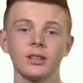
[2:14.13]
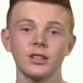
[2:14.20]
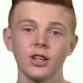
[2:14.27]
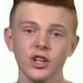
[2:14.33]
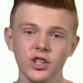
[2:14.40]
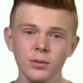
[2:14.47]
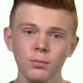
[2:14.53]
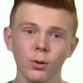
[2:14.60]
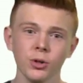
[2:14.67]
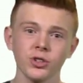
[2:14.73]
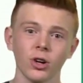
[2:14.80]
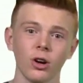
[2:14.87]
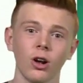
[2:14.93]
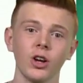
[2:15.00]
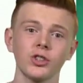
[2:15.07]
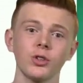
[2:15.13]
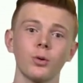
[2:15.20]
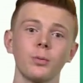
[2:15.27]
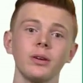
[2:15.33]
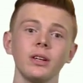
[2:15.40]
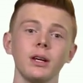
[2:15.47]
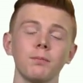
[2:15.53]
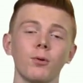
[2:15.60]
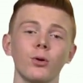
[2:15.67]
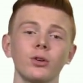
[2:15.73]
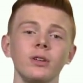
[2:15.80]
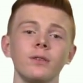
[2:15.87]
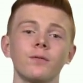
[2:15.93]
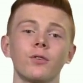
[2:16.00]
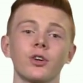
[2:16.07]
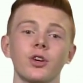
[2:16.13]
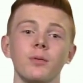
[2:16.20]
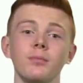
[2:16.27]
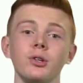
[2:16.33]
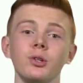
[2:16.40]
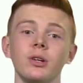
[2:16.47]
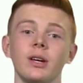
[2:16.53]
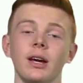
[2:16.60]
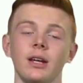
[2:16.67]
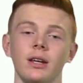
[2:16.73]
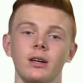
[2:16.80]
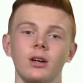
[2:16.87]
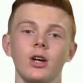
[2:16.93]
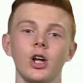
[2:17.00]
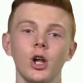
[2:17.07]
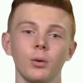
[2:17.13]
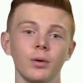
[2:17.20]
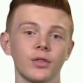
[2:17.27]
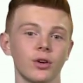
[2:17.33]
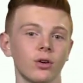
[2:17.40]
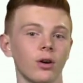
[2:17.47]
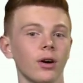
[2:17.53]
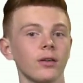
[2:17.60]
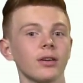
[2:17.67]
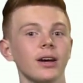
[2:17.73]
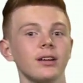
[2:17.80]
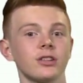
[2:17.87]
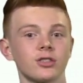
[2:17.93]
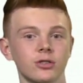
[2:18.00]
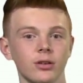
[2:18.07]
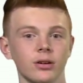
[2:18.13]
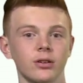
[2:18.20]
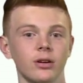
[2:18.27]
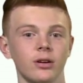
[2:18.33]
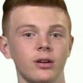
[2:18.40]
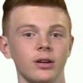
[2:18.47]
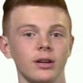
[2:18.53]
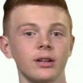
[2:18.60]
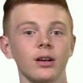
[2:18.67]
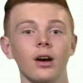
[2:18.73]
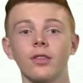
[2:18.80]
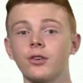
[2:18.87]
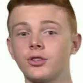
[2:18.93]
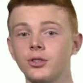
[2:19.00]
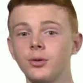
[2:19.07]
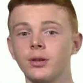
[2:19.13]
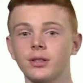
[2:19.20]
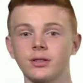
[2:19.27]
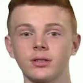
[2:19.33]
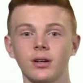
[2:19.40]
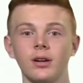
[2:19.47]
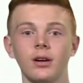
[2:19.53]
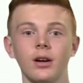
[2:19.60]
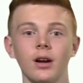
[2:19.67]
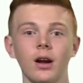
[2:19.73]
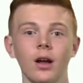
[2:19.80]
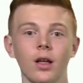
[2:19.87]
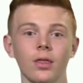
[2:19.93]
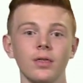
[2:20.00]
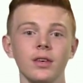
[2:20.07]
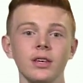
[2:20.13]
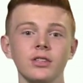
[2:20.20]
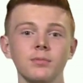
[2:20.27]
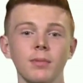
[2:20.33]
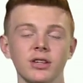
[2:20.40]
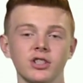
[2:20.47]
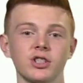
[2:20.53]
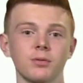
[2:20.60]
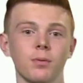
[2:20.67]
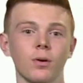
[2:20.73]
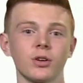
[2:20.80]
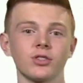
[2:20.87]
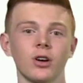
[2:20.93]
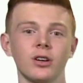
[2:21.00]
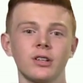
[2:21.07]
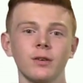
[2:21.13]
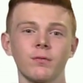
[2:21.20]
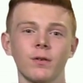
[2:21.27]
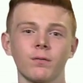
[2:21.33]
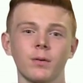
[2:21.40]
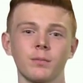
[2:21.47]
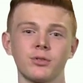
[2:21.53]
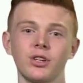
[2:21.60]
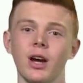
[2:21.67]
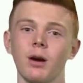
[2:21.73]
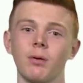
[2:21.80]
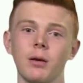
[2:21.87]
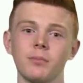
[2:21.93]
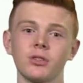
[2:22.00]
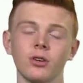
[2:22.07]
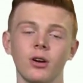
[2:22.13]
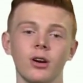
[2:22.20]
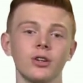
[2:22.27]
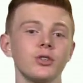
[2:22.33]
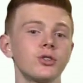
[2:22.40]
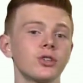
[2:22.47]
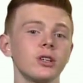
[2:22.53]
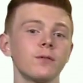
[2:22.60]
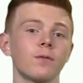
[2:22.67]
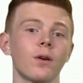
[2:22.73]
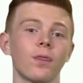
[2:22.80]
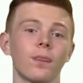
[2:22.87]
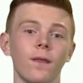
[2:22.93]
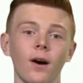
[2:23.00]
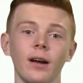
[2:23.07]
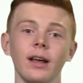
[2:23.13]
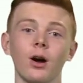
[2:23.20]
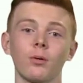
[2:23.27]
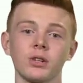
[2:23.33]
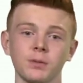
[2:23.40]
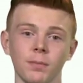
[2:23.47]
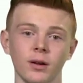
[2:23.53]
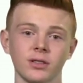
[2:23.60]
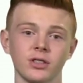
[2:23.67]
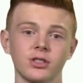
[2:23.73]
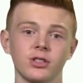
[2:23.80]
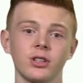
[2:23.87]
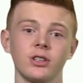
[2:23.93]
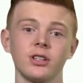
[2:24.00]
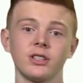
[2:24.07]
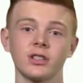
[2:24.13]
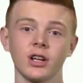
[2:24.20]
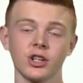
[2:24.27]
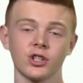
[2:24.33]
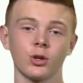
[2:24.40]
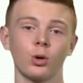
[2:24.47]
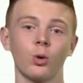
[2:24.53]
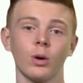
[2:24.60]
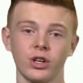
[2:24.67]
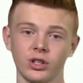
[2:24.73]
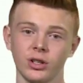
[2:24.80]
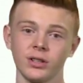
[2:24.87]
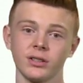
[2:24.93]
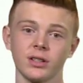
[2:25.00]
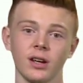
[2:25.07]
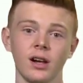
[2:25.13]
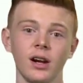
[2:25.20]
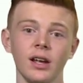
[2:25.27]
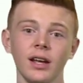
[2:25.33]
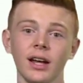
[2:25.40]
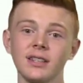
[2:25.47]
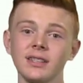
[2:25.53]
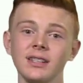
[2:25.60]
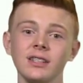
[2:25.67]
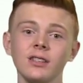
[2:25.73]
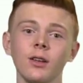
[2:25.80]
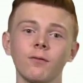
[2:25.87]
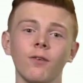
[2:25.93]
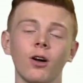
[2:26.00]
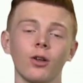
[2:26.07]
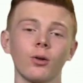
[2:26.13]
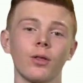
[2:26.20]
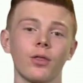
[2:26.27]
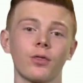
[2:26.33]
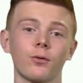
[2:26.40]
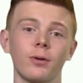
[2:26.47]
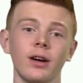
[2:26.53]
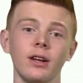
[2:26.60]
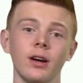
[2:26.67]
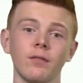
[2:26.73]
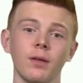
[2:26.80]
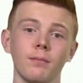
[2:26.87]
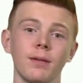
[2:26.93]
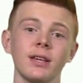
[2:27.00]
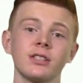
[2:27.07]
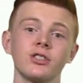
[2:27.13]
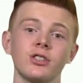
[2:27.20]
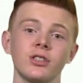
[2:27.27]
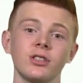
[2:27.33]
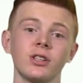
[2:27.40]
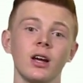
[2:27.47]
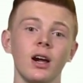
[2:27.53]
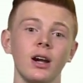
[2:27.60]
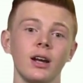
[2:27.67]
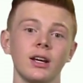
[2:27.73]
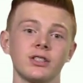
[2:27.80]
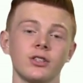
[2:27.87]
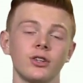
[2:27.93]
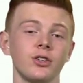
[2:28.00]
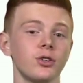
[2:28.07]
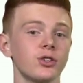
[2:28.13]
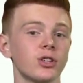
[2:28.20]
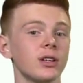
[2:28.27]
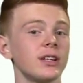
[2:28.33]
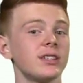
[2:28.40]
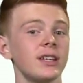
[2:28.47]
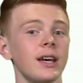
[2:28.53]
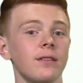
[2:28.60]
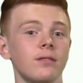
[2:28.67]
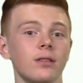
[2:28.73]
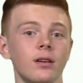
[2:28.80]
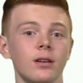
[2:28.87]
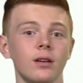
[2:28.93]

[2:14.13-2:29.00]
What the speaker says: Discussion boards are also really important for communicating with your online instructor and other students. These message boards are different from chat rooms and are usually for thought-out responses to discussion questions. It's easy to follow the thread of the messages as they're usually saved.